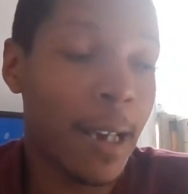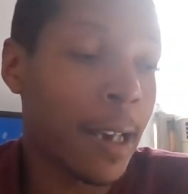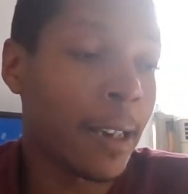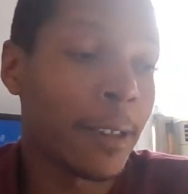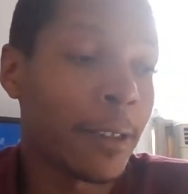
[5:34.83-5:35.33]

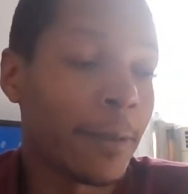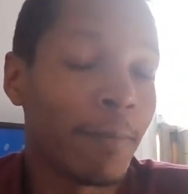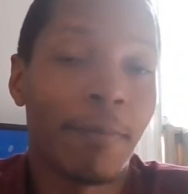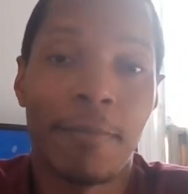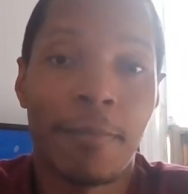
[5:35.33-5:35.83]

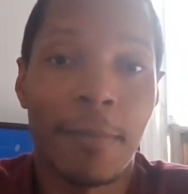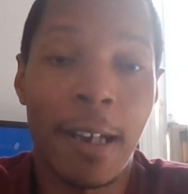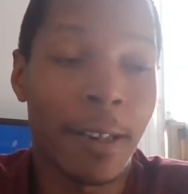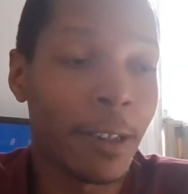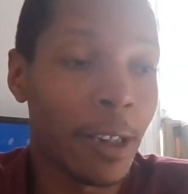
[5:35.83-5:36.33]
Anna
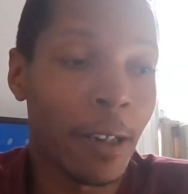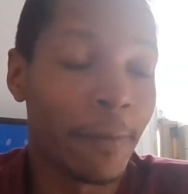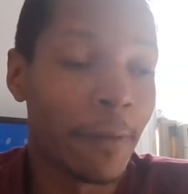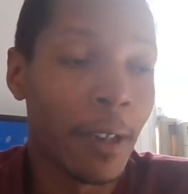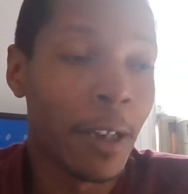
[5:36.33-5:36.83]
had
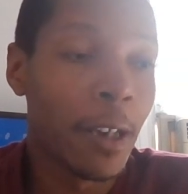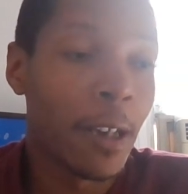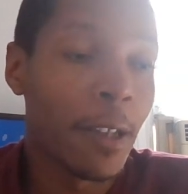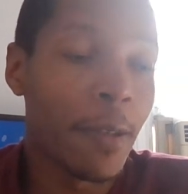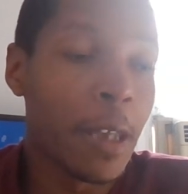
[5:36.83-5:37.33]
enough.
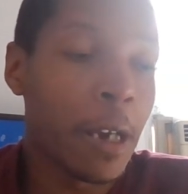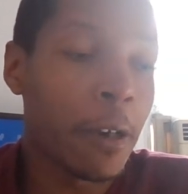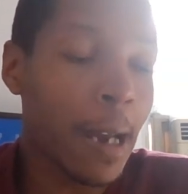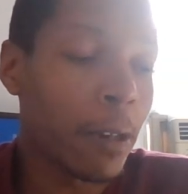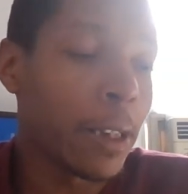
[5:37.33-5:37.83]

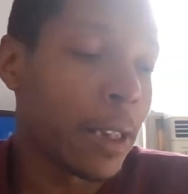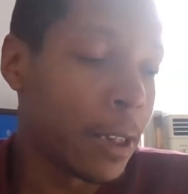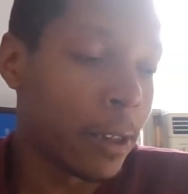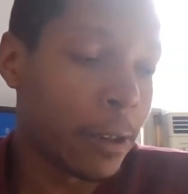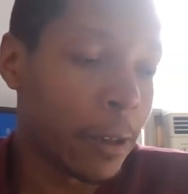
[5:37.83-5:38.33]
They're out
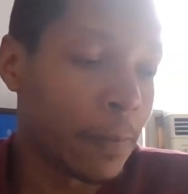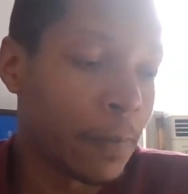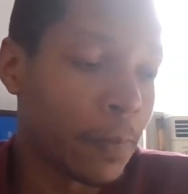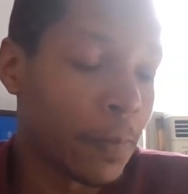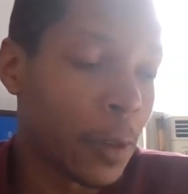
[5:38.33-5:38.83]
at
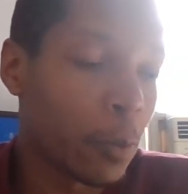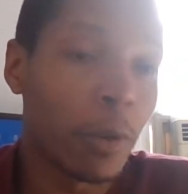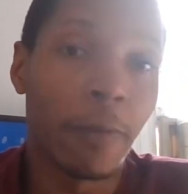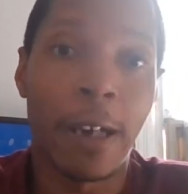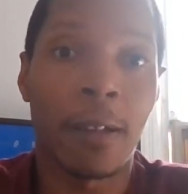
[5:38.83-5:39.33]
dinner
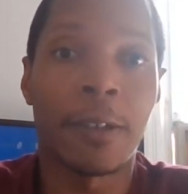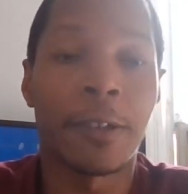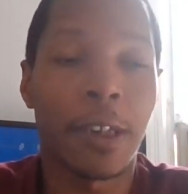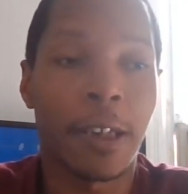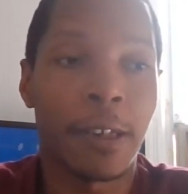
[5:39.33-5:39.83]
with
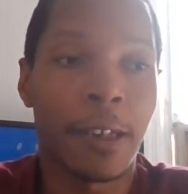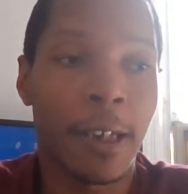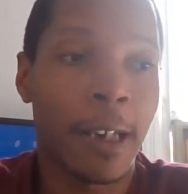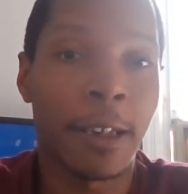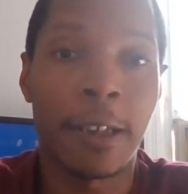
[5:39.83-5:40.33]
Valentine,
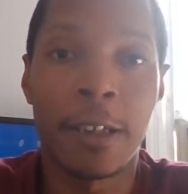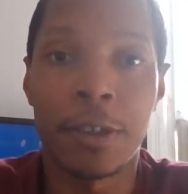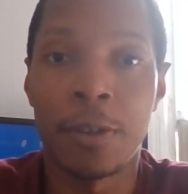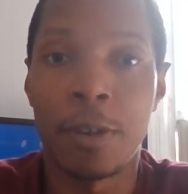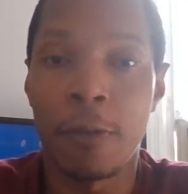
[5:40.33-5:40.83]
and Anna
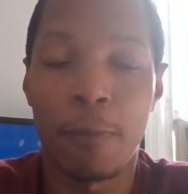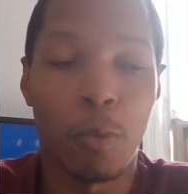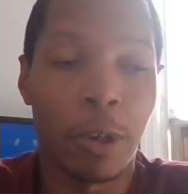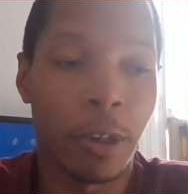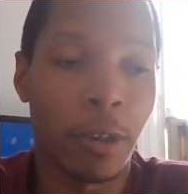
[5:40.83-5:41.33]
gets a note
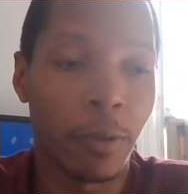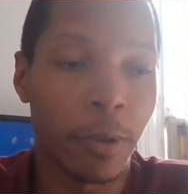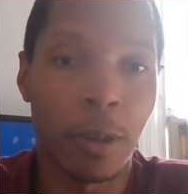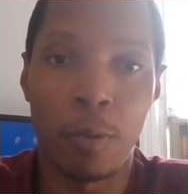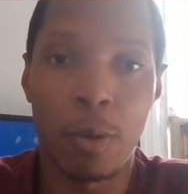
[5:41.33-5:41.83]
from one of
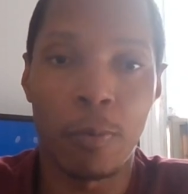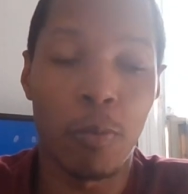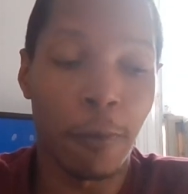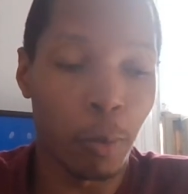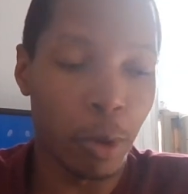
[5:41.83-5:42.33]
the,
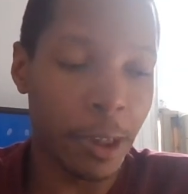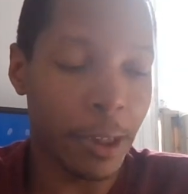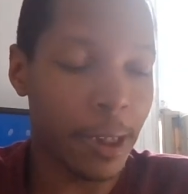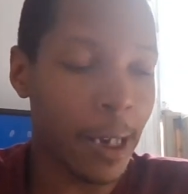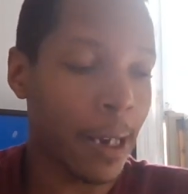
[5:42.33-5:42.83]
from one of
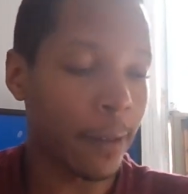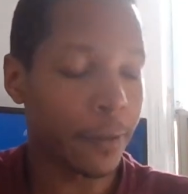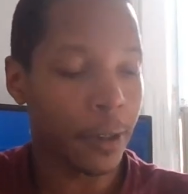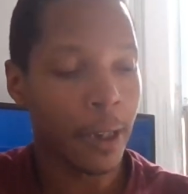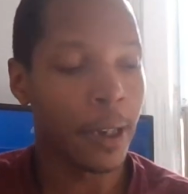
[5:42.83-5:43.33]
the
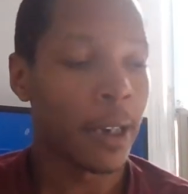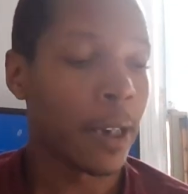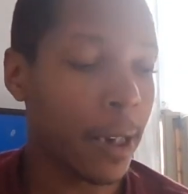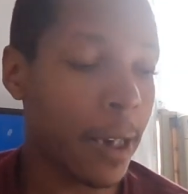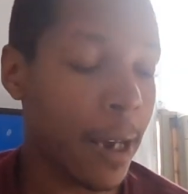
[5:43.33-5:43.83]
staffs,
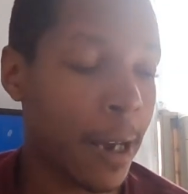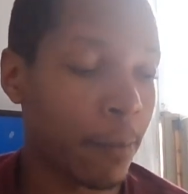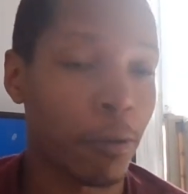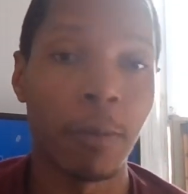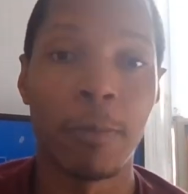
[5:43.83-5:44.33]

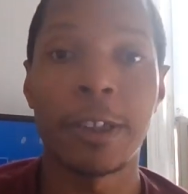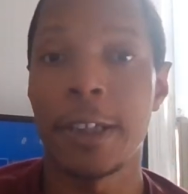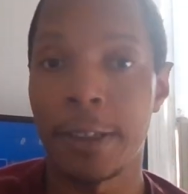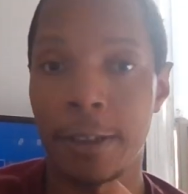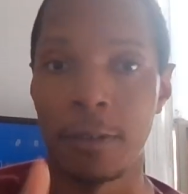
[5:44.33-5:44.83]
and pretty
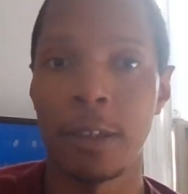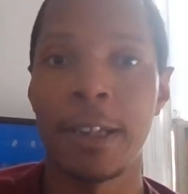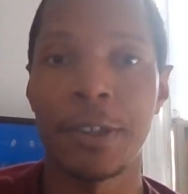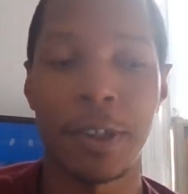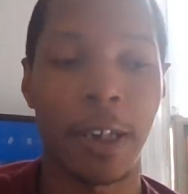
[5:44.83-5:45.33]
much it's a
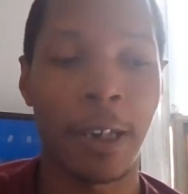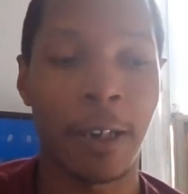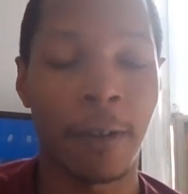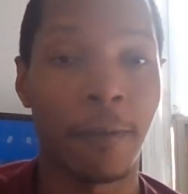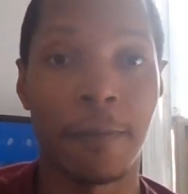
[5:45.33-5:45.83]
list
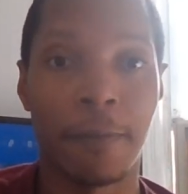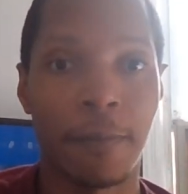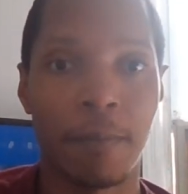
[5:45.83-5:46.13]
of,